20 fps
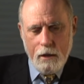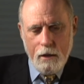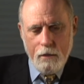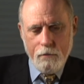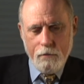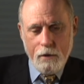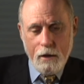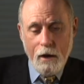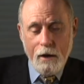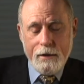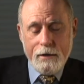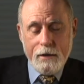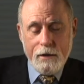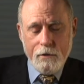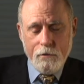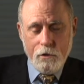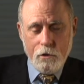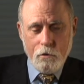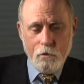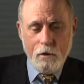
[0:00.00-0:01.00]
The
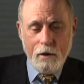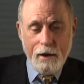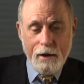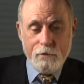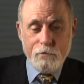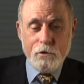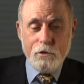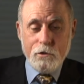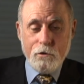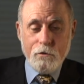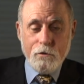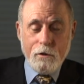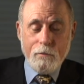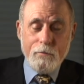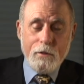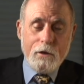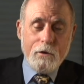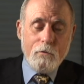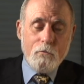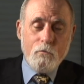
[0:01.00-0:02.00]
idea that you could actually do
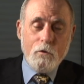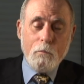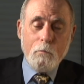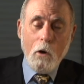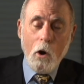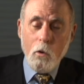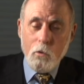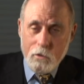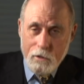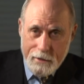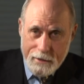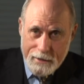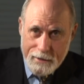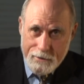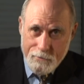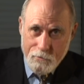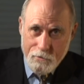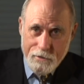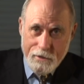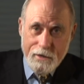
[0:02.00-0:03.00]
something
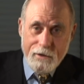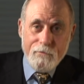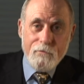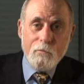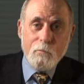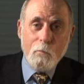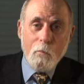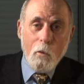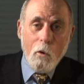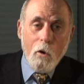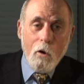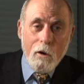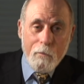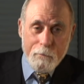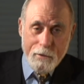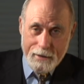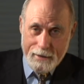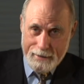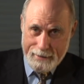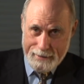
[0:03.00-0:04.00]
remotely was even more
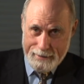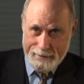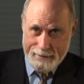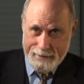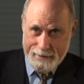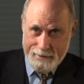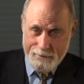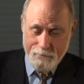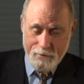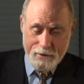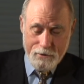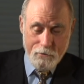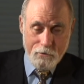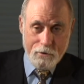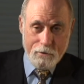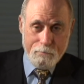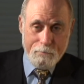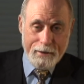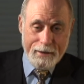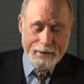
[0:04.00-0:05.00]
beguiling. I mean, you
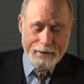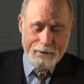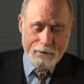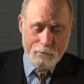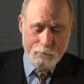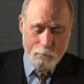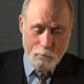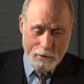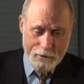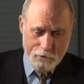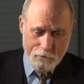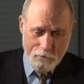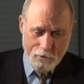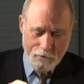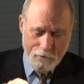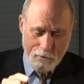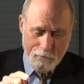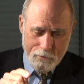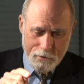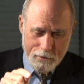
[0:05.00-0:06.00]
could make it, by
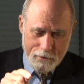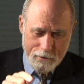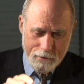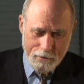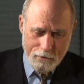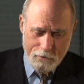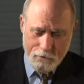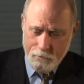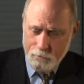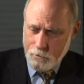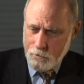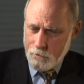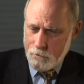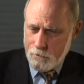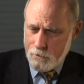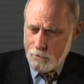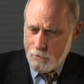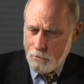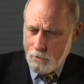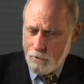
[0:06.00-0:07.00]
doing something to this
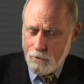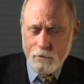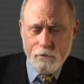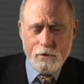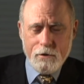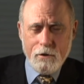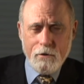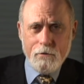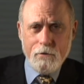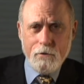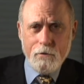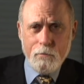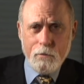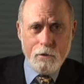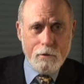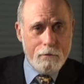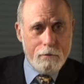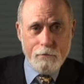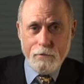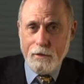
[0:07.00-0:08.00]
computer, you caused another
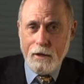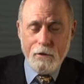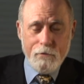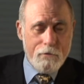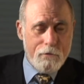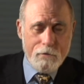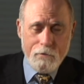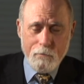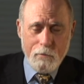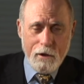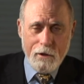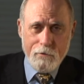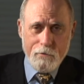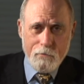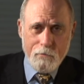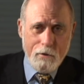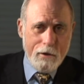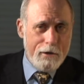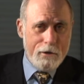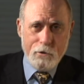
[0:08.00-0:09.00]
computer thousands of miles
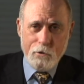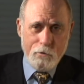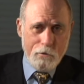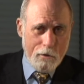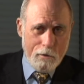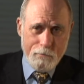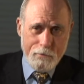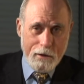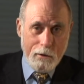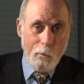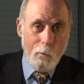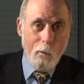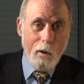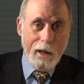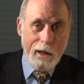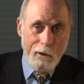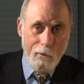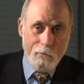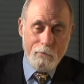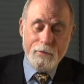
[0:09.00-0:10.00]
away to do something.
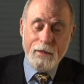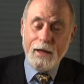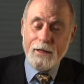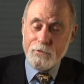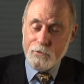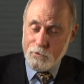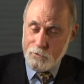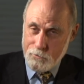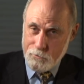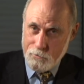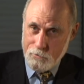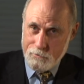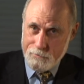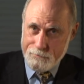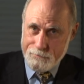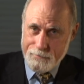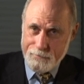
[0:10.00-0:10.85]
Wow, that's cool.